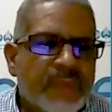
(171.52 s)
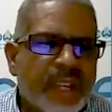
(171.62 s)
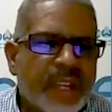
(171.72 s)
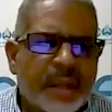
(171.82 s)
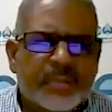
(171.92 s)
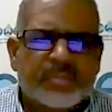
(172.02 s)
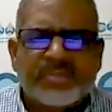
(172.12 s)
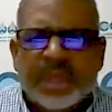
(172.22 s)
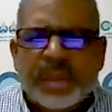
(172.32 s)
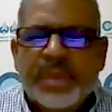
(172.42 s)

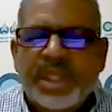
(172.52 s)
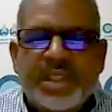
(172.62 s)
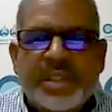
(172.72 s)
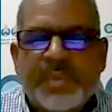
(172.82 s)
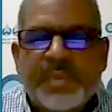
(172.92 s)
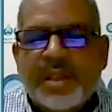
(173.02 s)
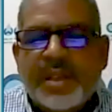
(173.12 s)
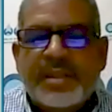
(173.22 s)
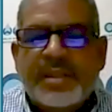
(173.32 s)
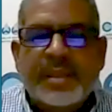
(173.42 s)
but just
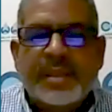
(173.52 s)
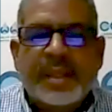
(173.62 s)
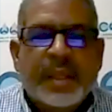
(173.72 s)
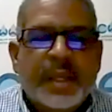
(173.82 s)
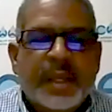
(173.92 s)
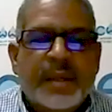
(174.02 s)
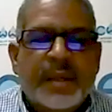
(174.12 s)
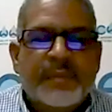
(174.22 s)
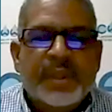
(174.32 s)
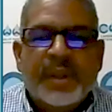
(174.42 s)
because
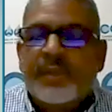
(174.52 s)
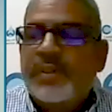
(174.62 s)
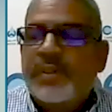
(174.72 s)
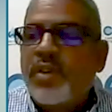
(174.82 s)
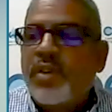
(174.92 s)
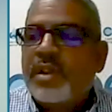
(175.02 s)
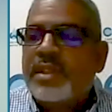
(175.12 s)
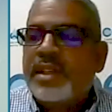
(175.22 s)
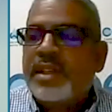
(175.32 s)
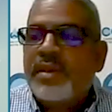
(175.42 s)
of the calls
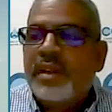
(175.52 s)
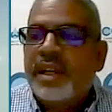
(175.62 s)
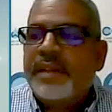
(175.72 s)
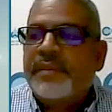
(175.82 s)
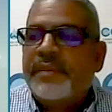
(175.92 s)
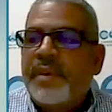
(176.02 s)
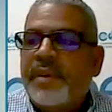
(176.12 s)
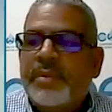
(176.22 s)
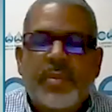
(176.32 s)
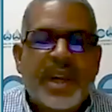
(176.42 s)
they're going to get
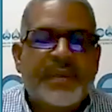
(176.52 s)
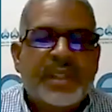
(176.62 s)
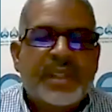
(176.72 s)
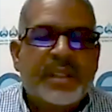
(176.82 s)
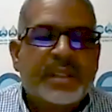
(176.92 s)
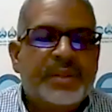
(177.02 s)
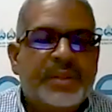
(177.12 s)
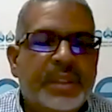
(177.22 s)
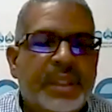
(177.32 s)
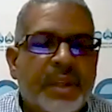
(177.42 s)
from private
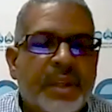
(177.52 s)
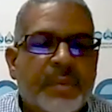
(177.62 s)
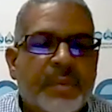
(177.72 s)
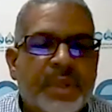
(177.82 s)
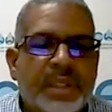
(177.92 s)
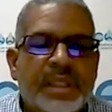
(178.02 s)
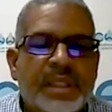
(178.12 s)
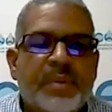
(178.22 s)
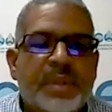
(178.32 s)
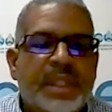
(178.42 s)
industry or politically
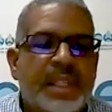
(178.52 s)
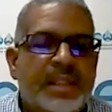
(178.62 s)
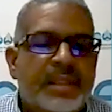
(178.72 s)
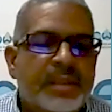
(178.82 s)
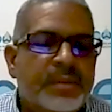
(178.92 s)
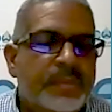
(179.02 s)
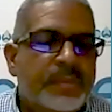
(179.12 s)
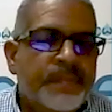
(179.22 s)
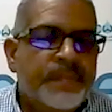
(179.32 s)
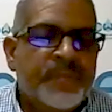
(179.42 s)
what they need to do.
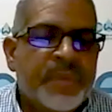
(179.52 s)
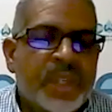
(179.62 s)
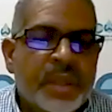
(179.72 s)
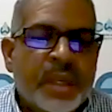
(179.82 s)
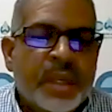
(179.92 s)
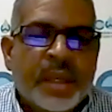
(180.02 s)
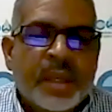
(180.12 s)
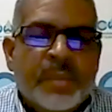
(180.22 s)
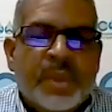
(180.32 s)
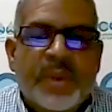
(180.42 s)

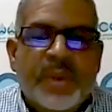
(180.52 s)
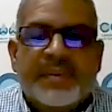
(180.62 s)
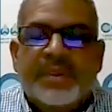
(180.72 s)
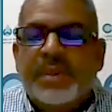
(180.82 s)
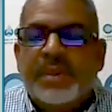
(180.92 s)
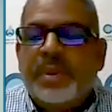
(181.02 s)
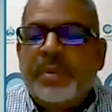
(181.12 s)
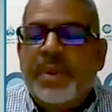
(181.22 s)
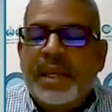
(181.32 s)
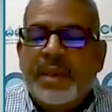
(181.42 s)
But we have to be
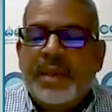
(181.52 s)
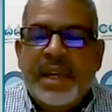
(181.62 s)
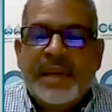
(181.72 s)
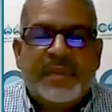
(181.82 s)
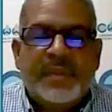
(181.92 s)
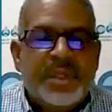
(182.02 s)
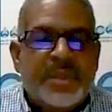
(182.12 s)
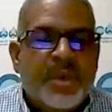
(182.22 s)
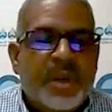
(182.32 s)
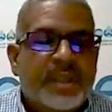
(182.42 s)
prepared and we have to
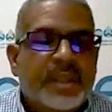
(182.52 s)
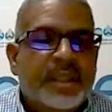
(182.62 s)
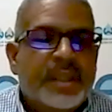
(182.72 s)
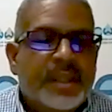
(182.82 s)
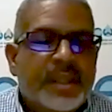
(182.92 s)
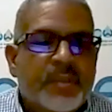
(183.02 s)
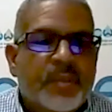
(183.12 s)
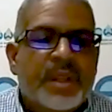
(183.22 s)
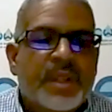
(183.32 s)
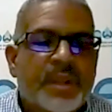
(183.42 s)
respond.
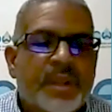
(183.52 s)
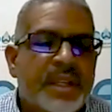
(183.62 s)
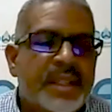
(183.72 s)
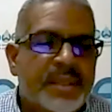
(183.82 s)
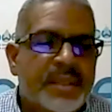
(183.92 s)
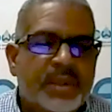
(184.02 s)
One of the things we